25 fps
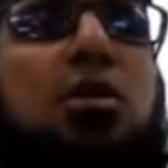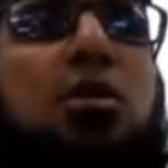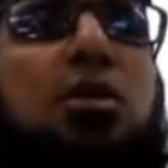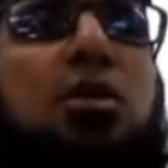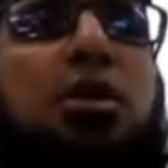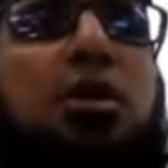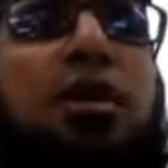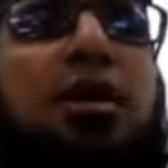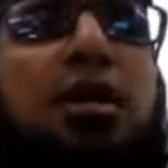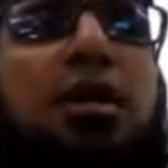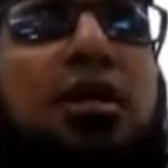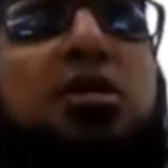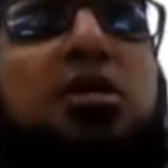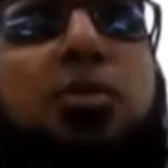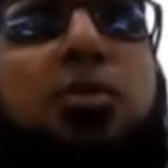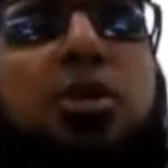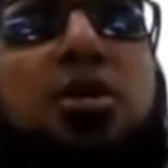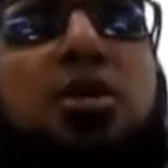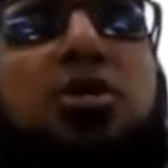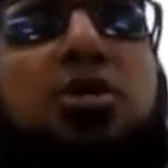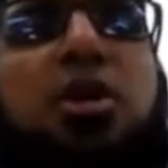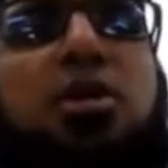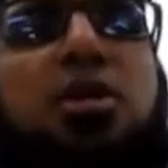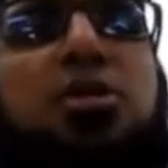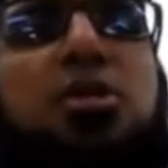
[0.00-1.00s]
Yeah, it's a better
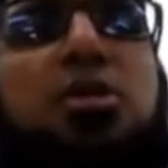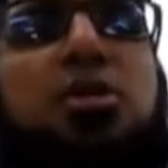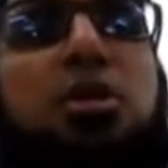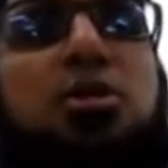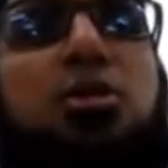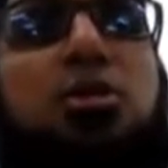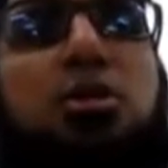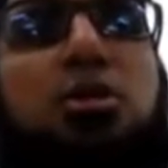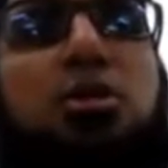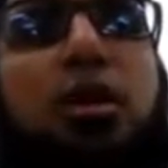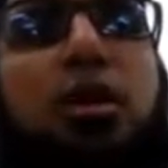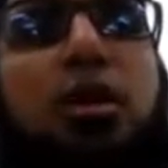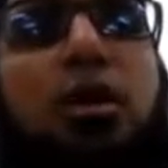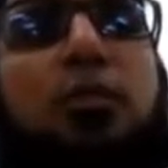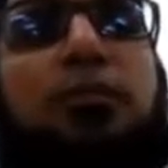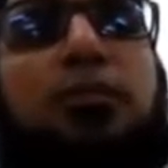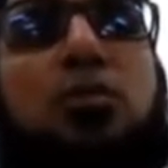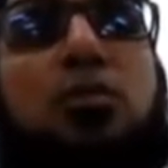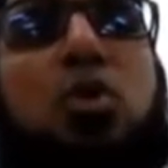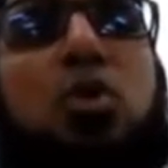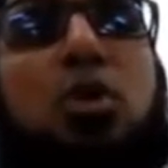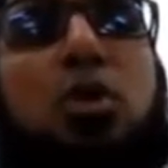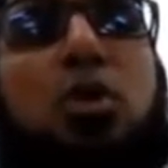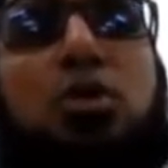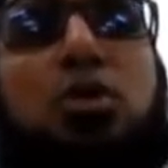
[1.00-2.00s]
translation. Yeah.
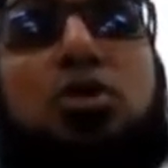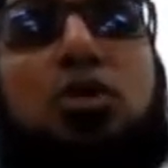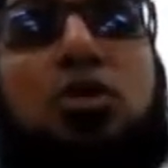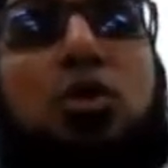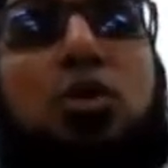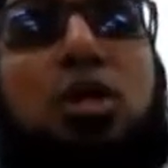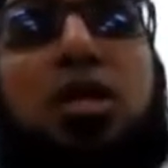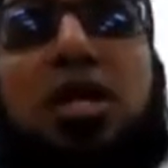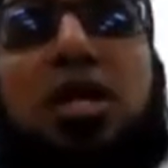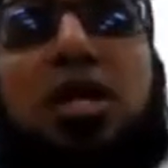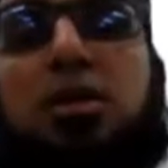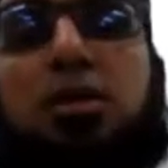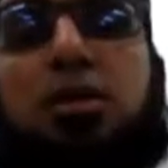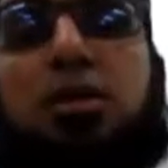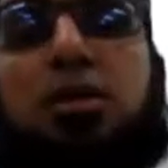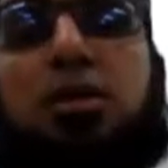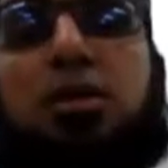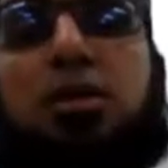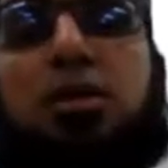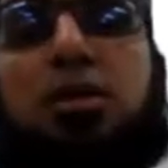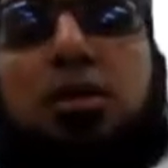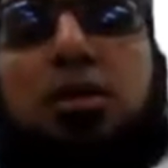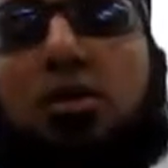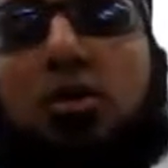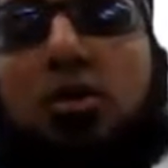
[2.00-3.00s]
So again, you
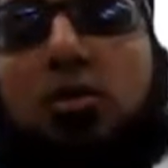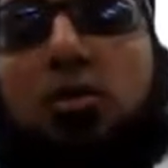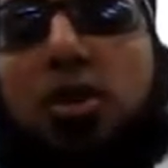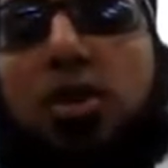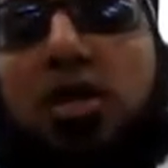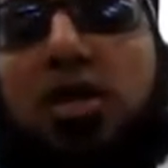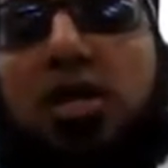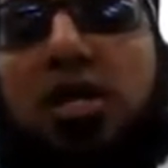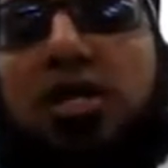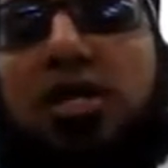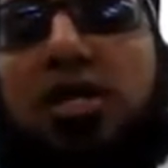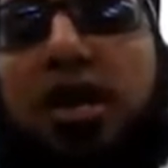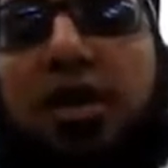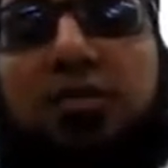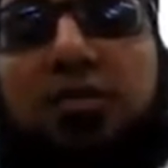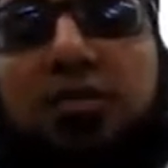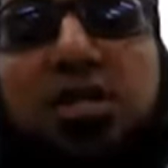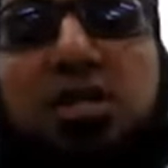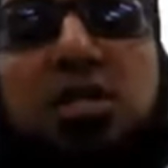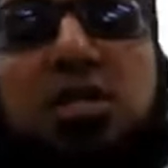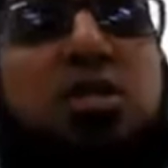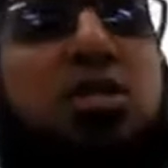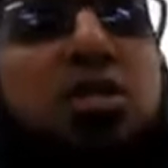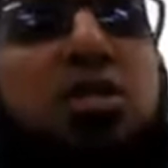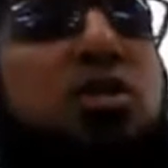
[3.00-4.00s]
know, many times
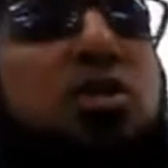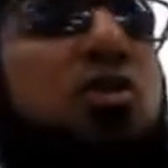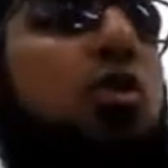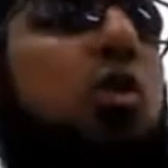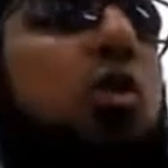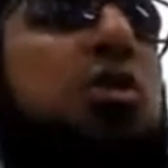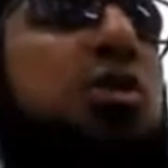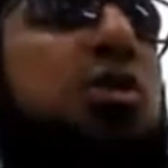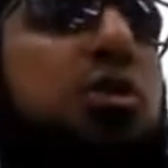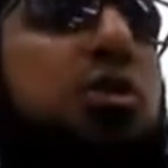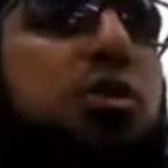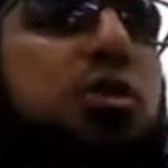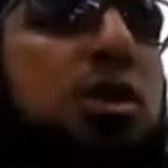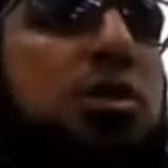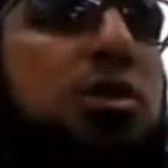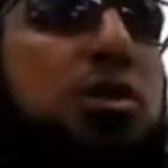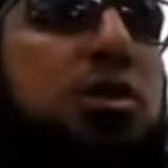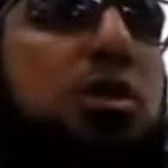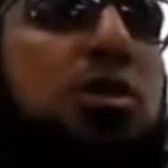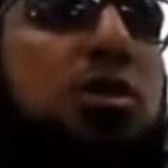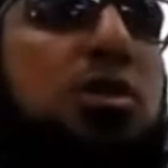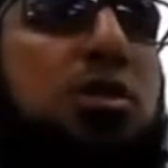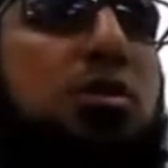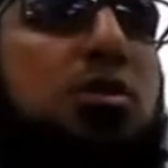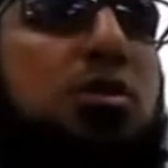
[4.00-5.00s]
things are just lost in
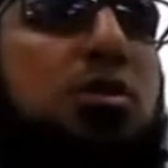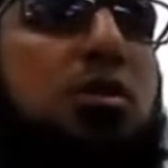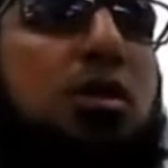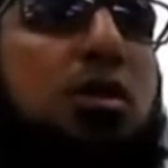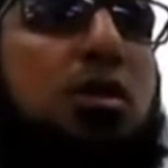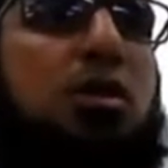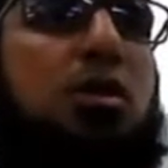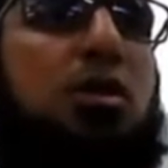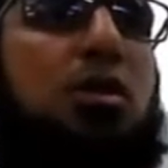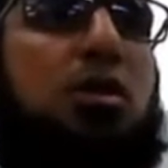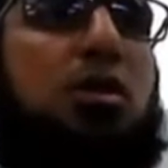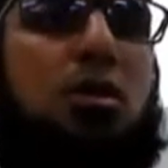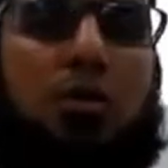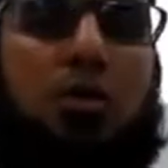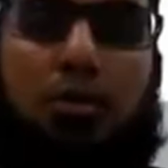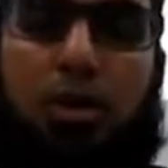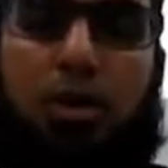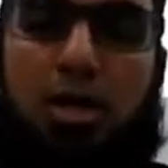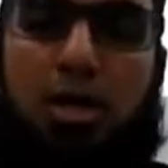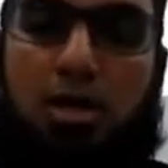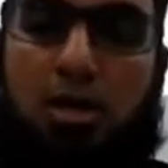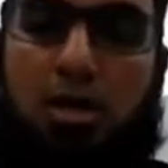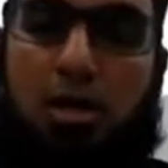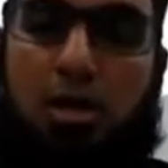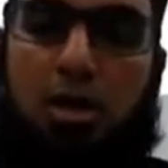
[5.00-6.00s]
translation,
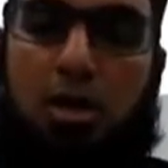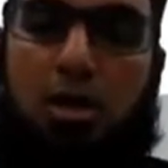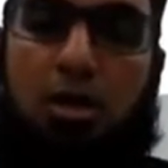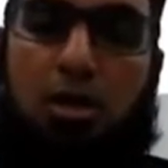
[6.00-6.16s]
right?